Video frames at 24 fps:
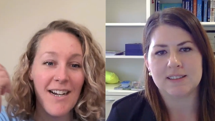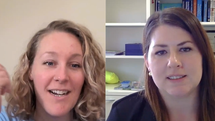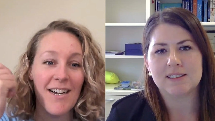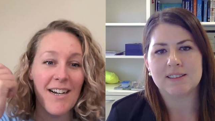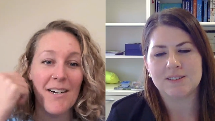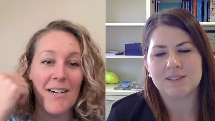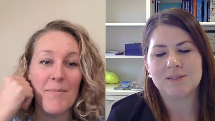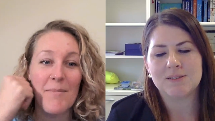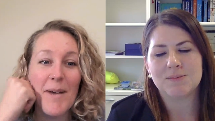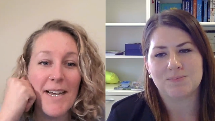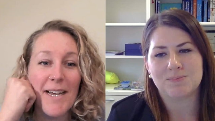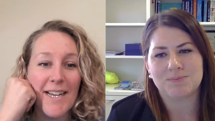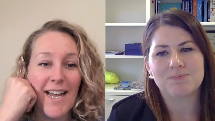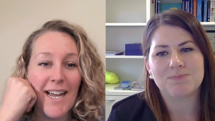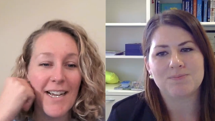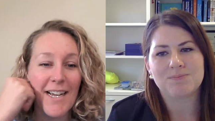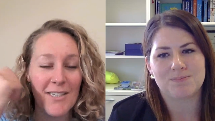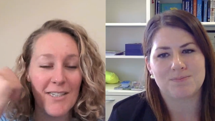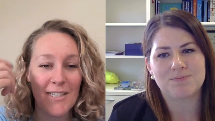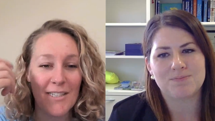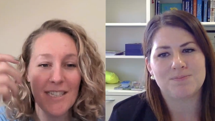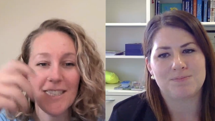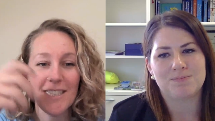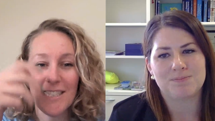Speaker 1: um, and
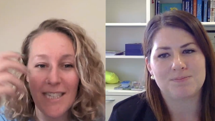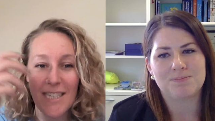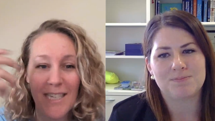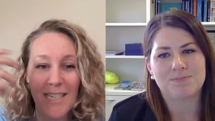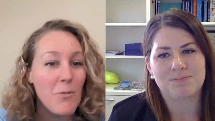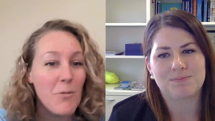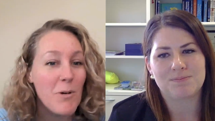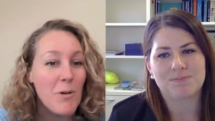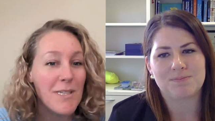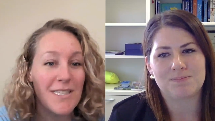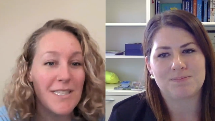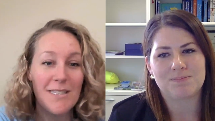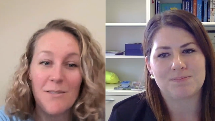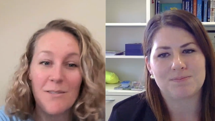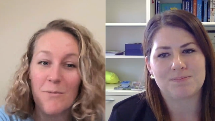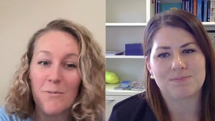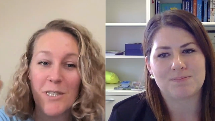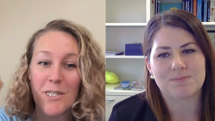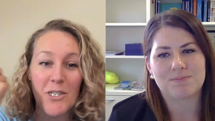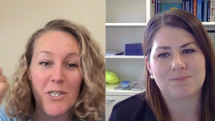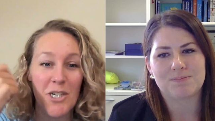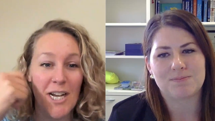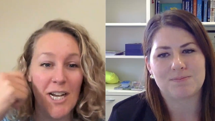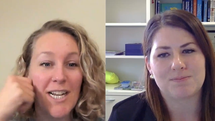actually see what's
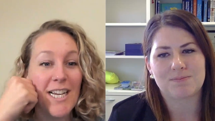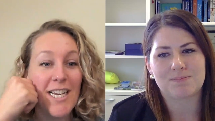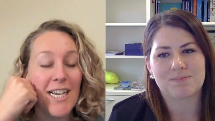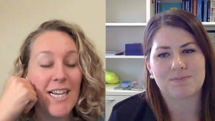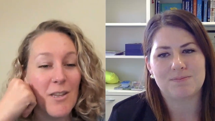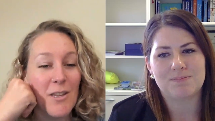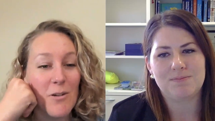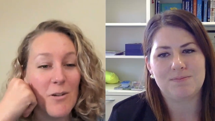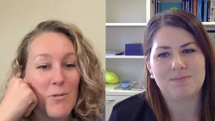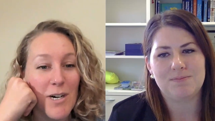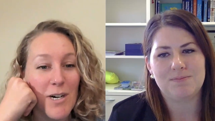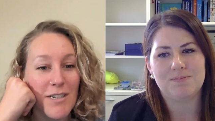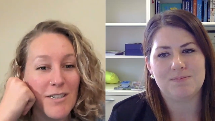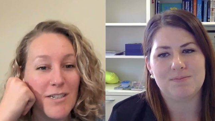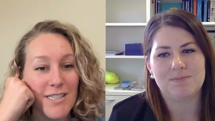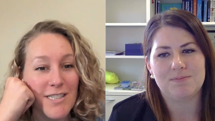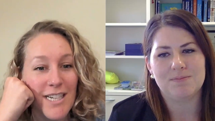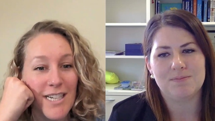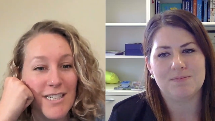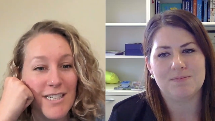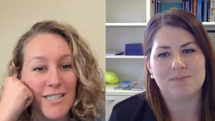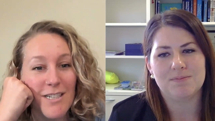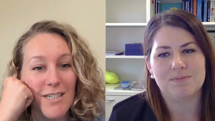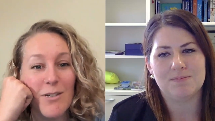what's trending in the water
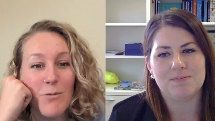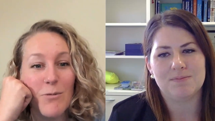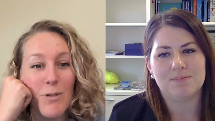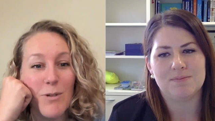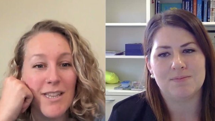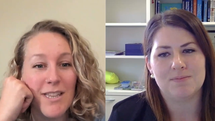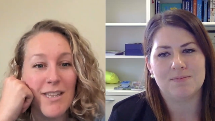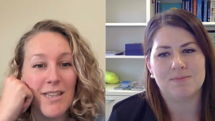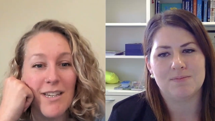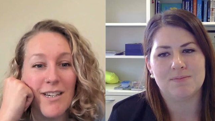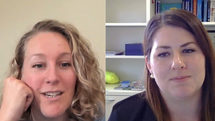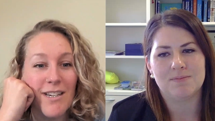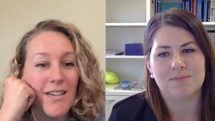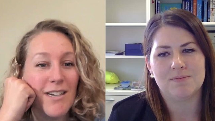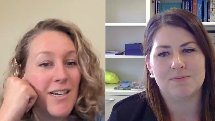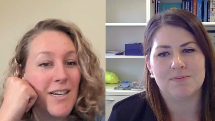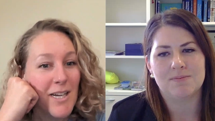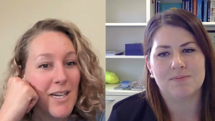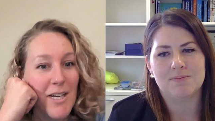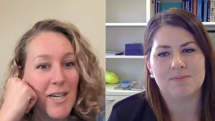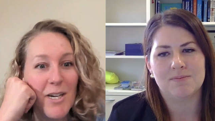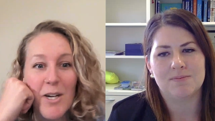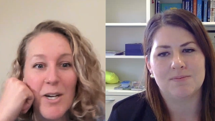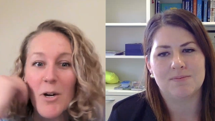sector, what the
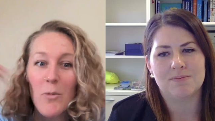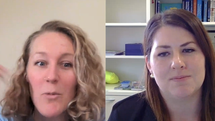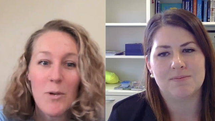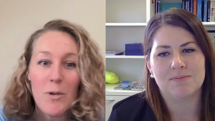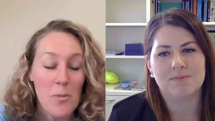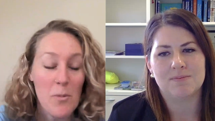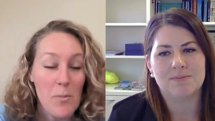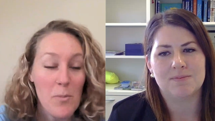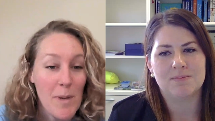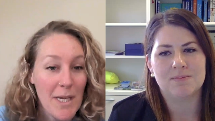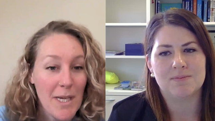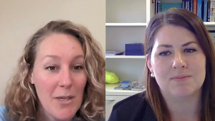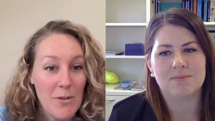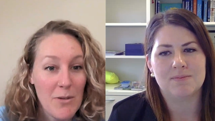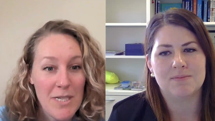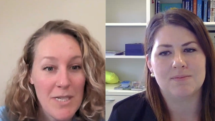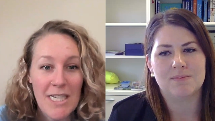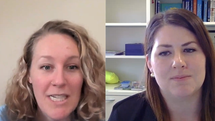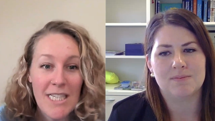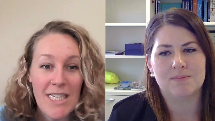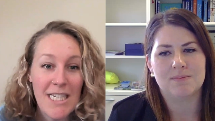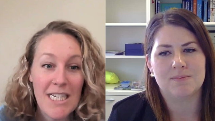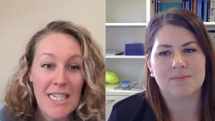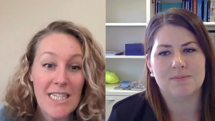what the big
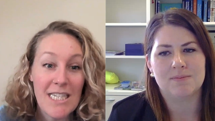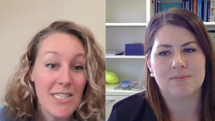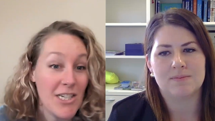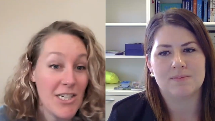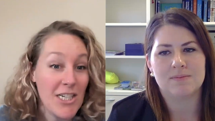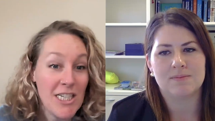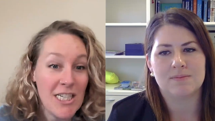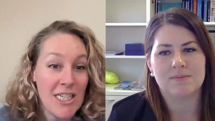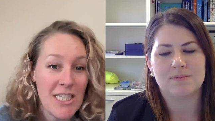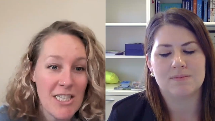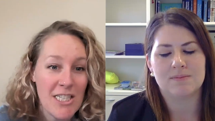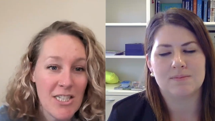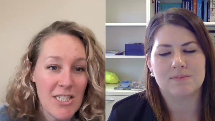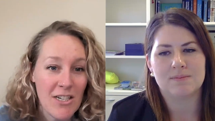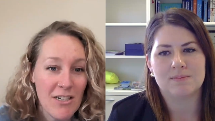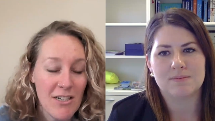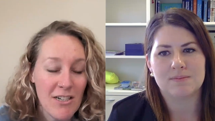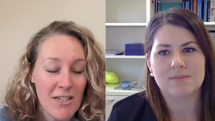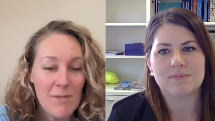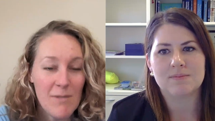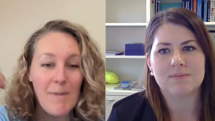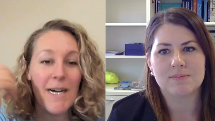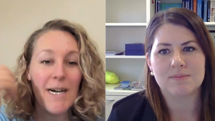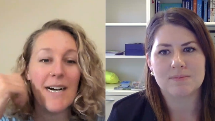utilities are
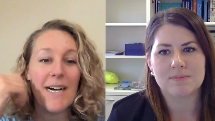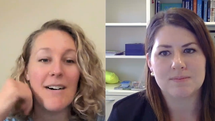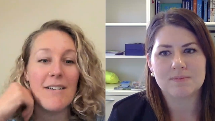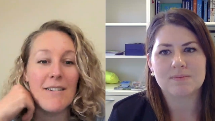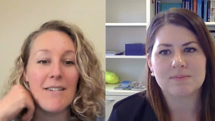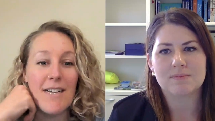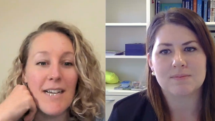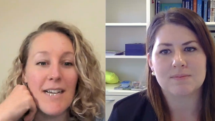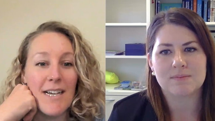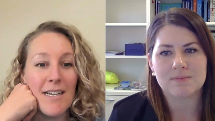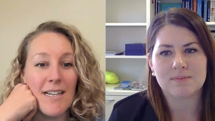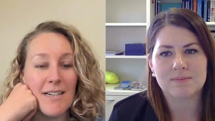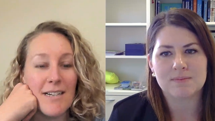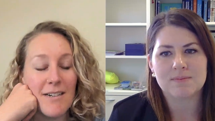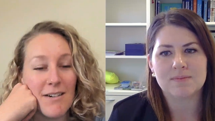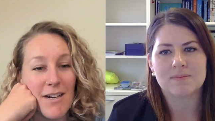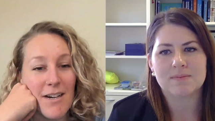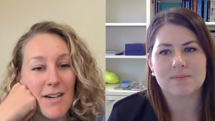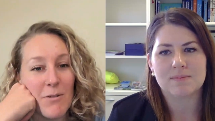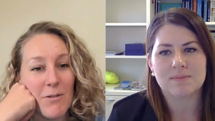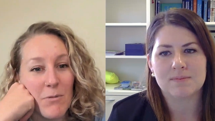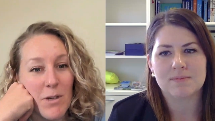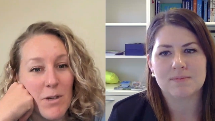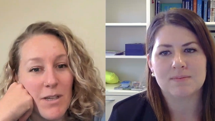concerned about
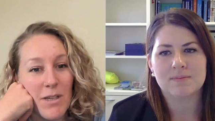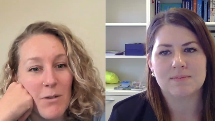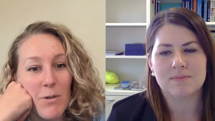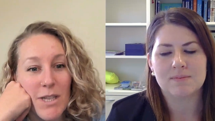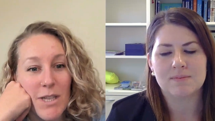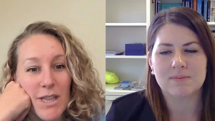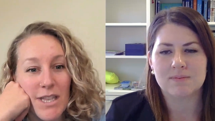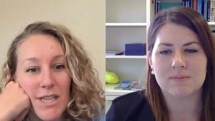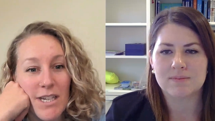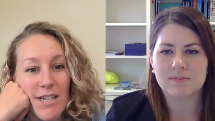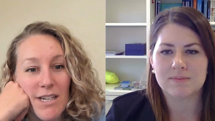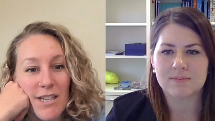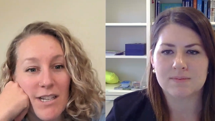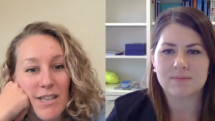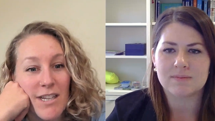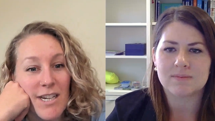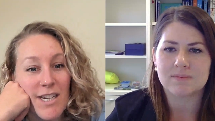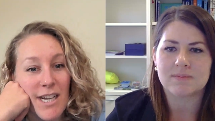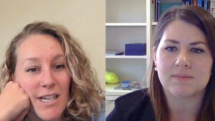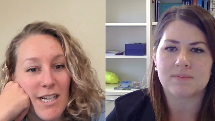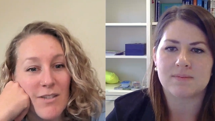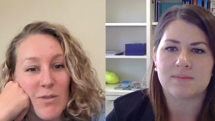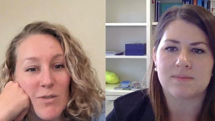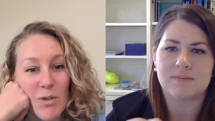and and really what the the
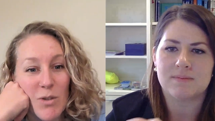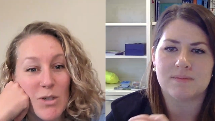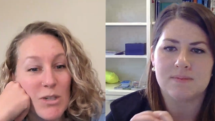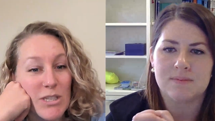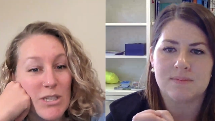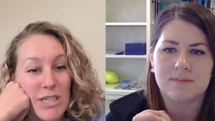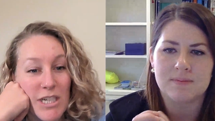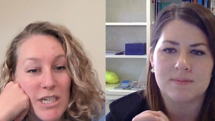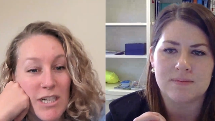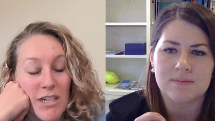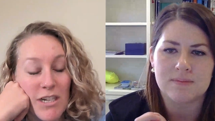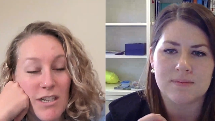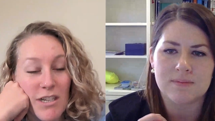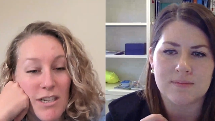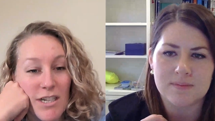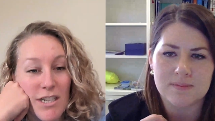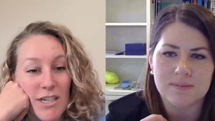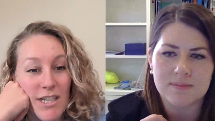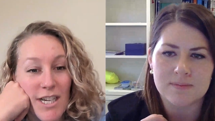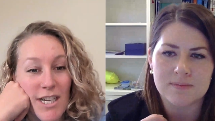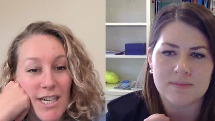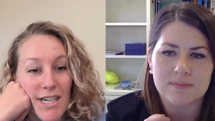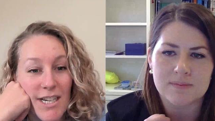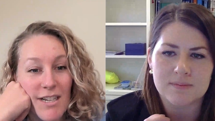next few years are going to
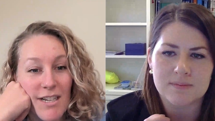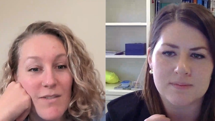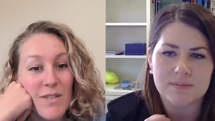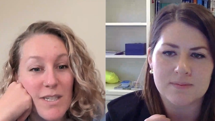look like.